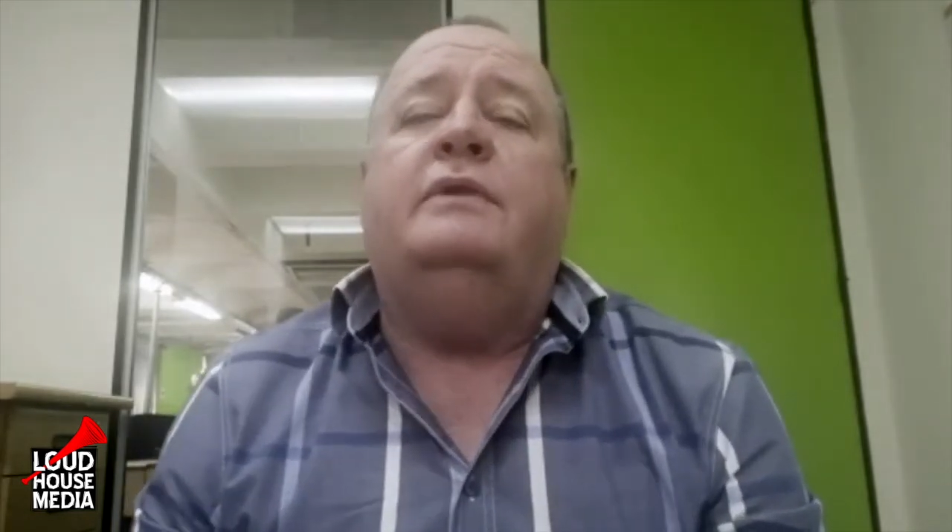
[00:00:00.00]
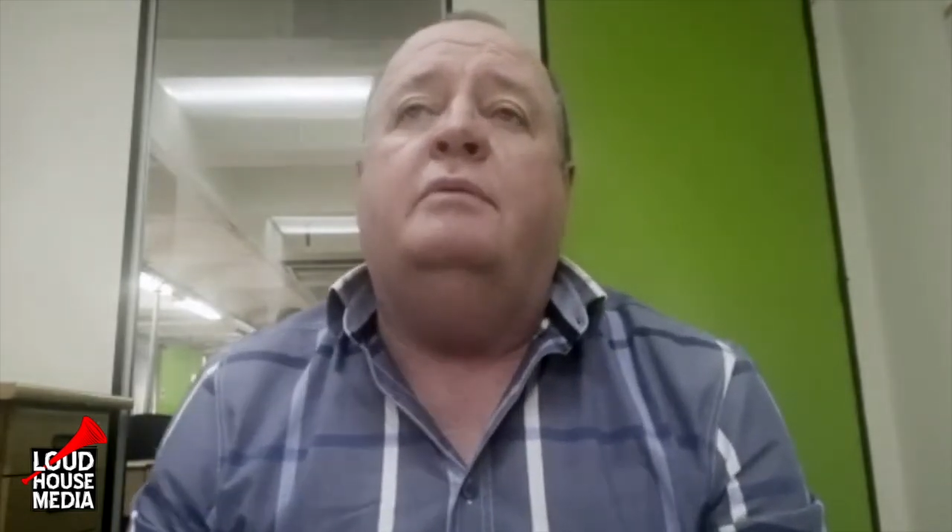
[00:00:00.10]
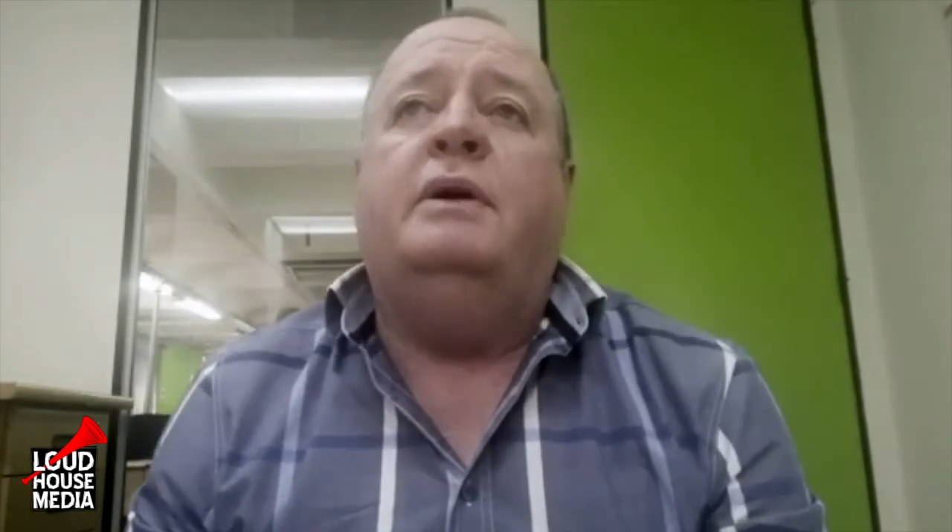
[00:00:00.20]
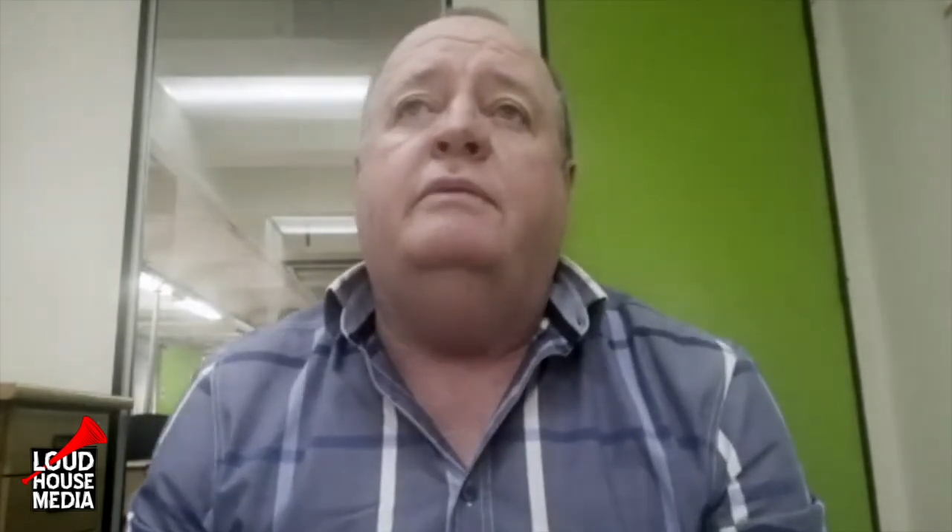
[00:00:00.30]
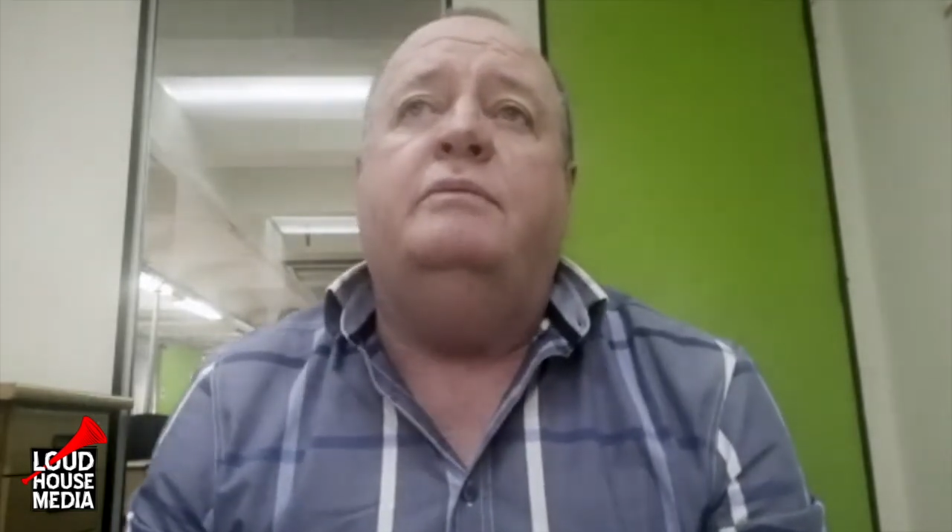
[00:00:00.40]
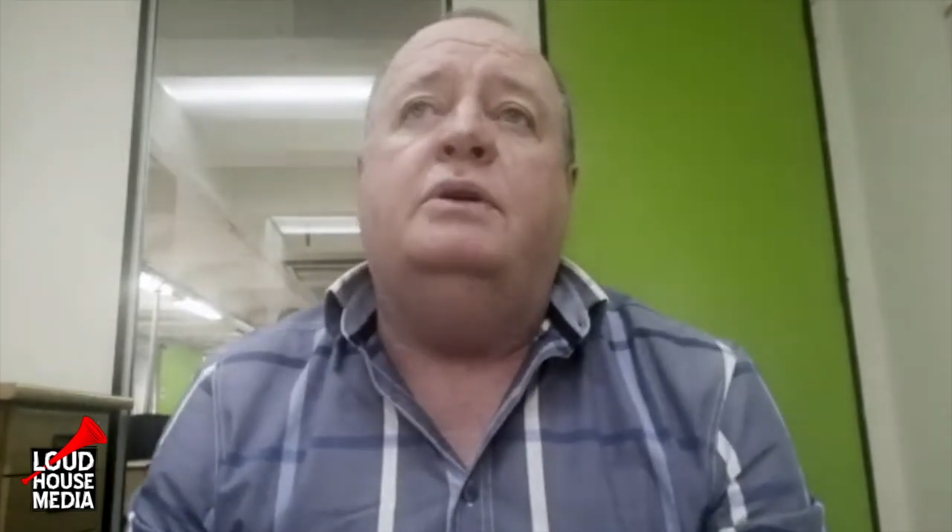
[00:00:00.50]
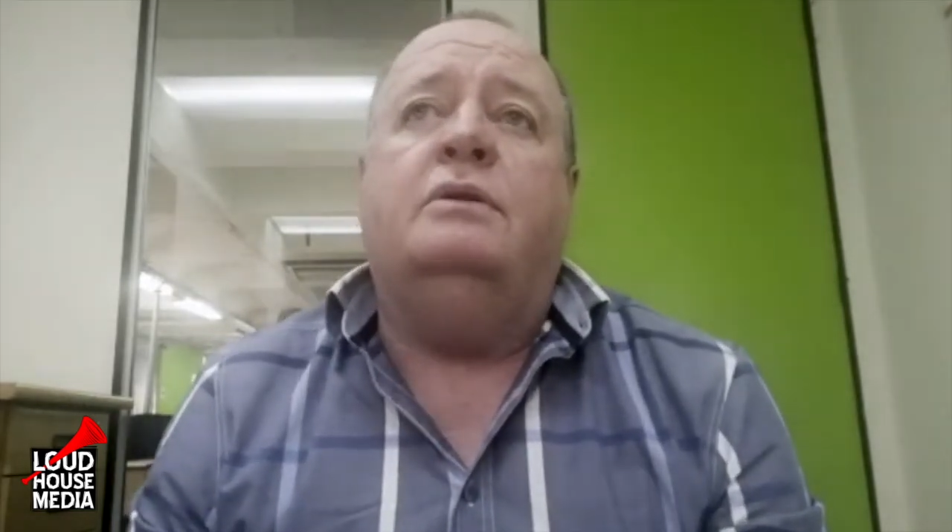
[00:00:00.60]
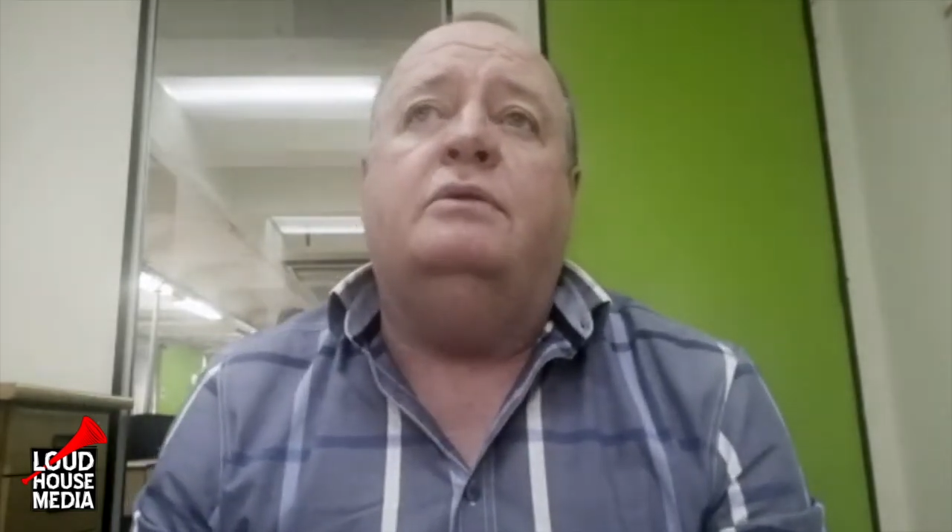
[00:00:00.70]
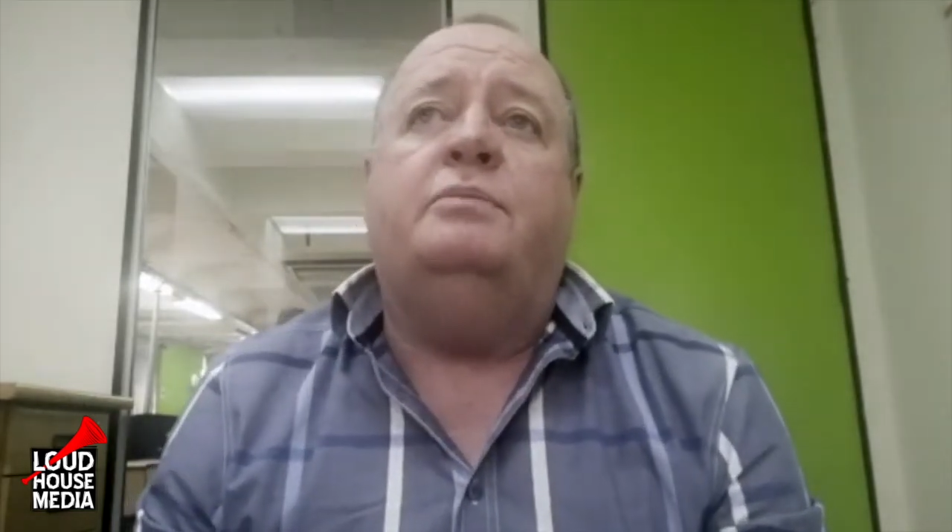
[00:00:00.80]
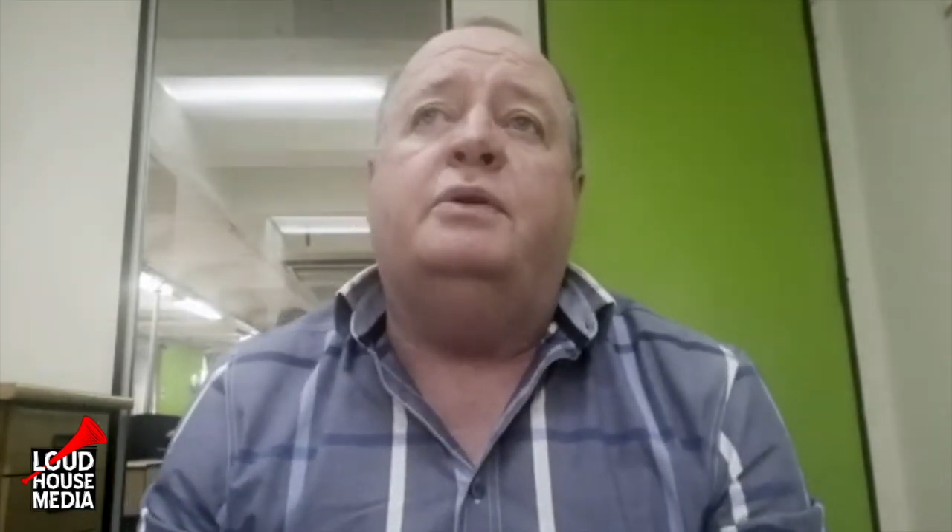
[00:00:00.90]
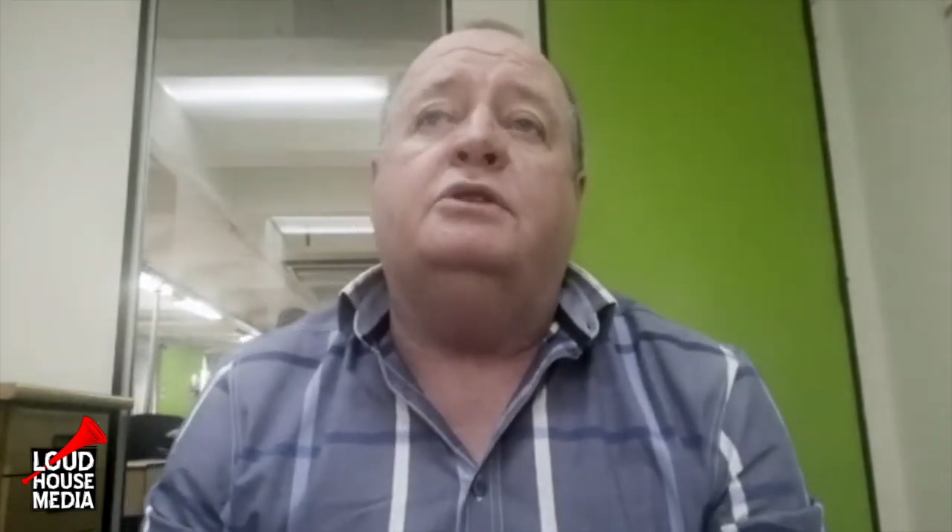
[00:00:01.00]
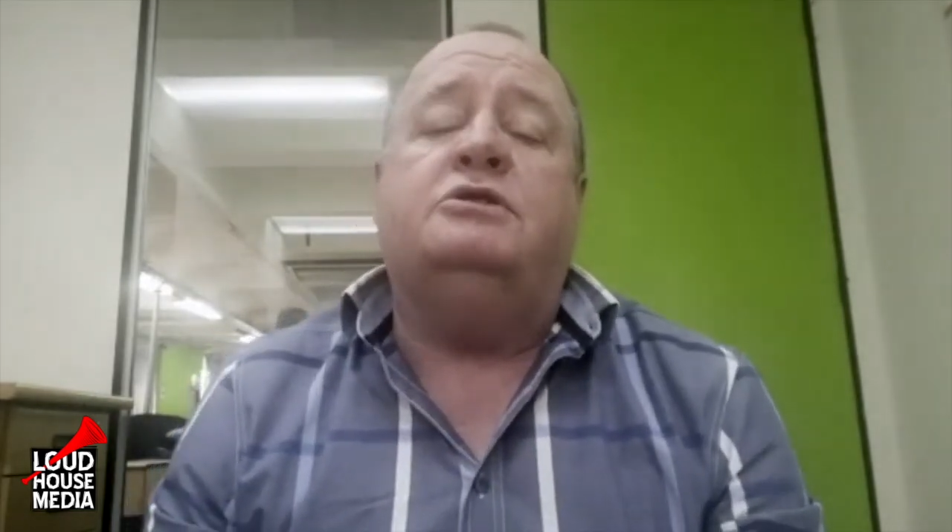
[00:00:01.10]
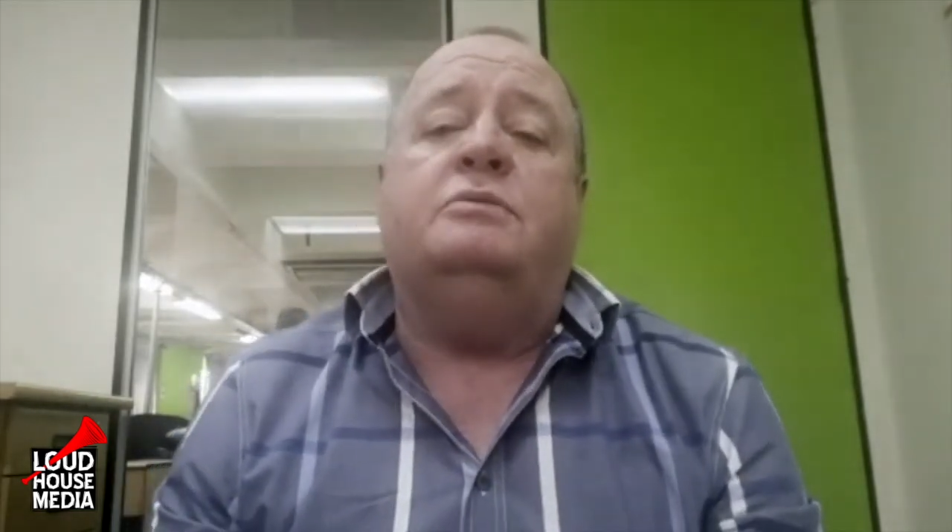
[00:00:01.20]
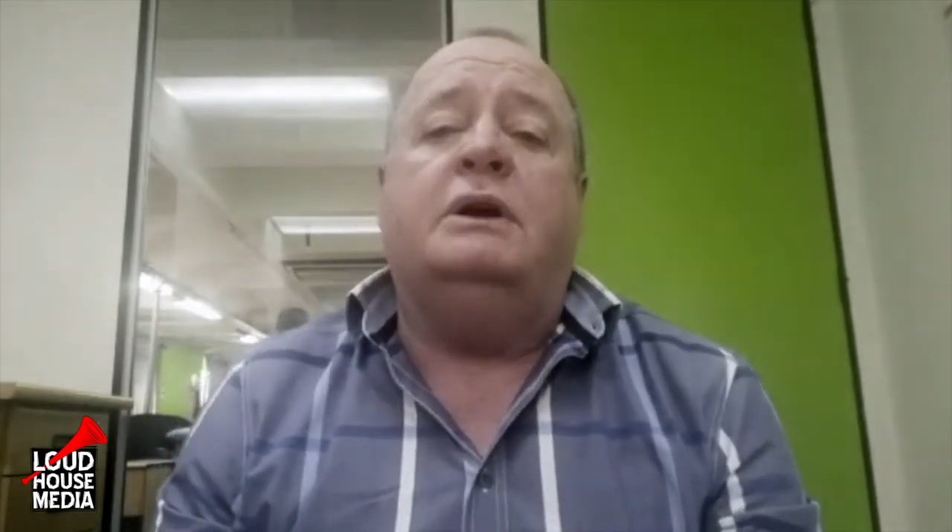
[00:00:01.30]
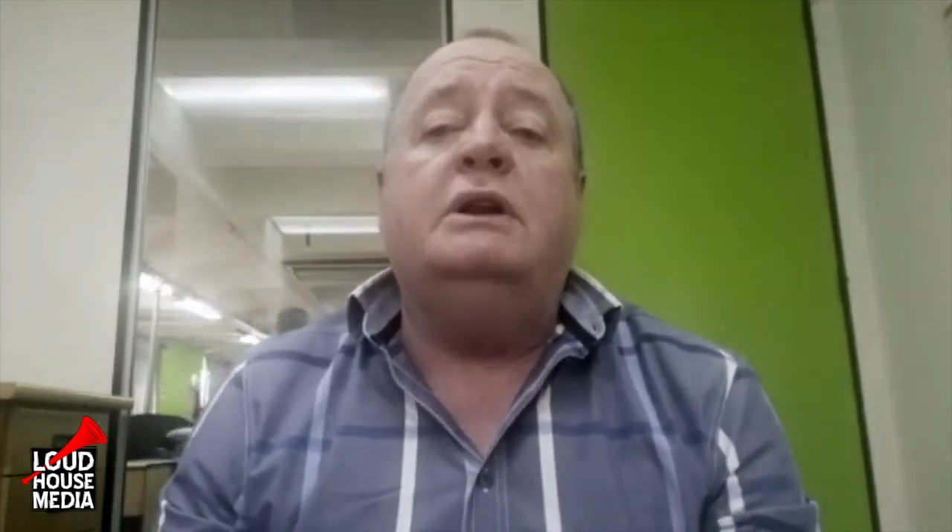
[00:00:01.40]
above and beyond reproach
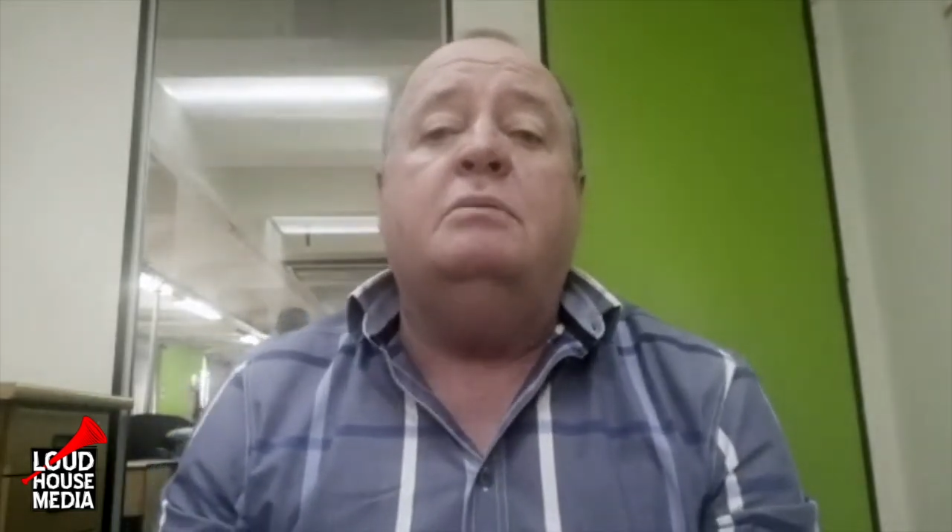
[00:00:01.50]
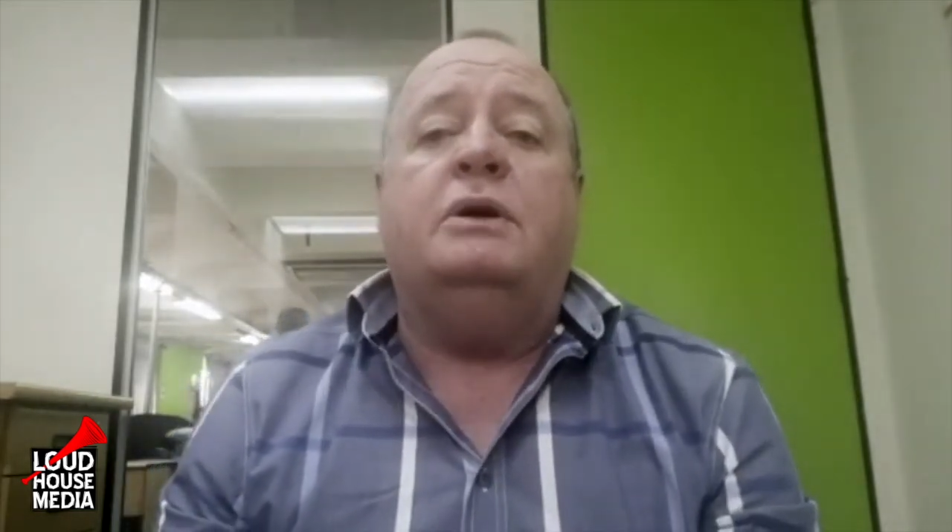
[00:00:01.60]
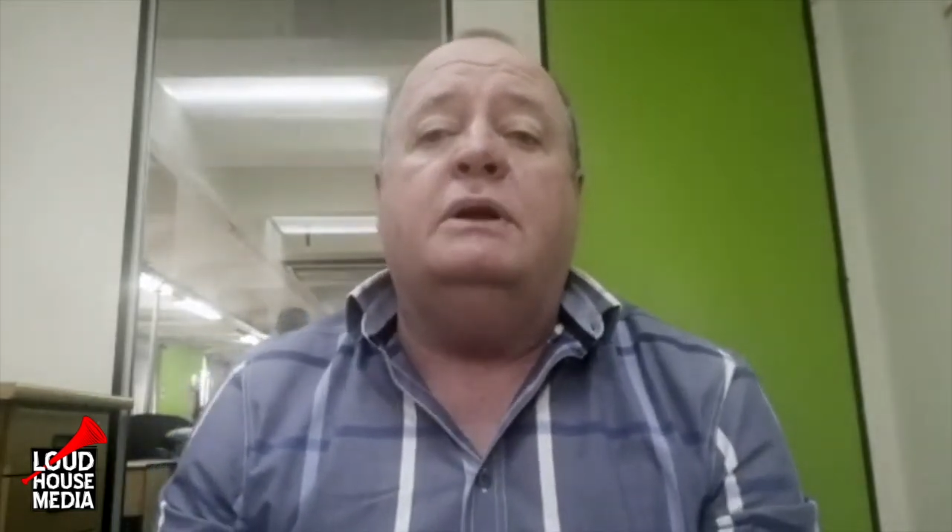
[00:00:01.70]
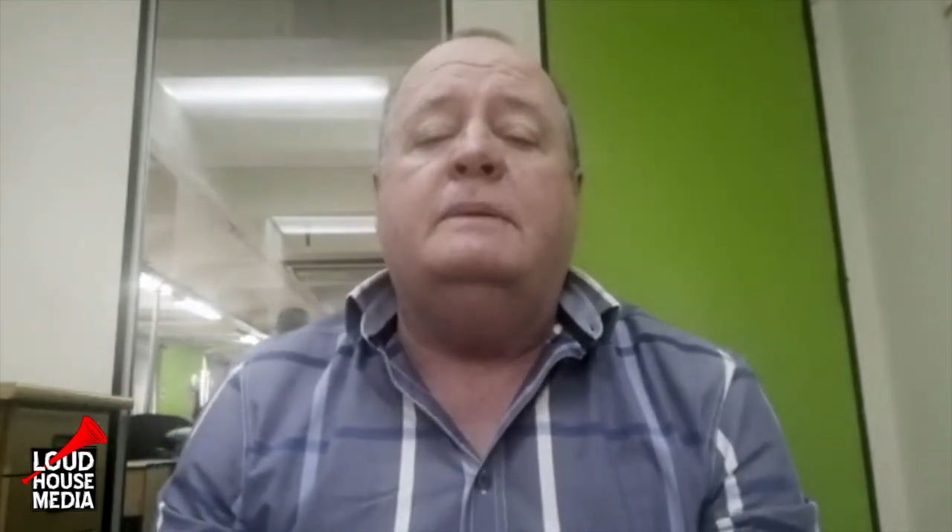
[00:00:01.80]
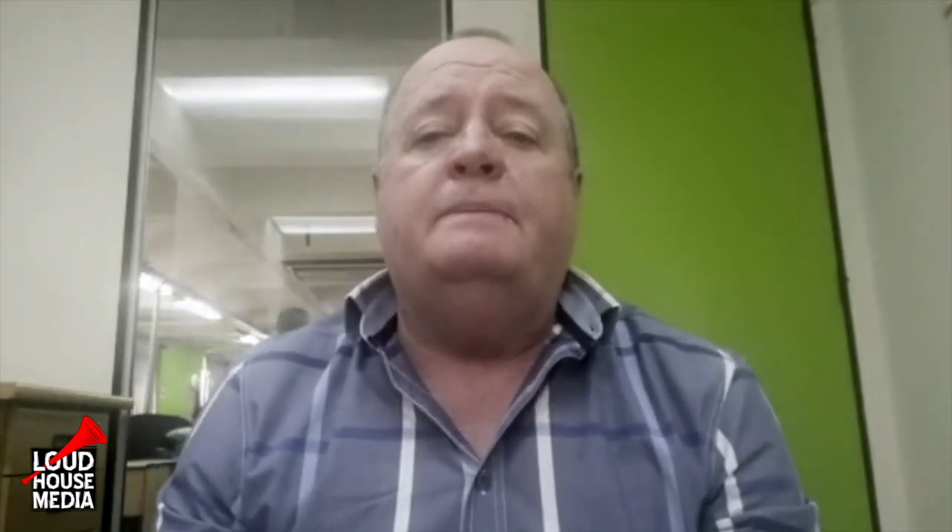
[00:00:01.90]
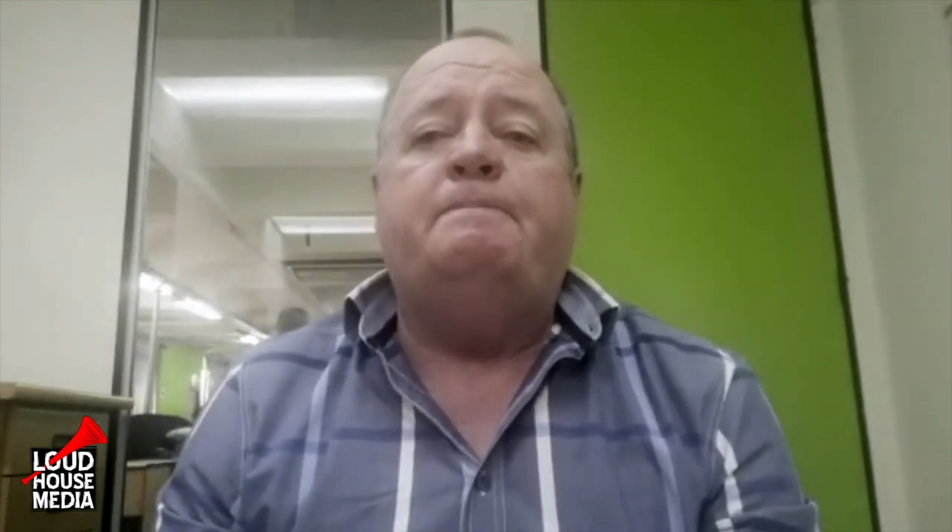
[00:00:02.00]
from anybody.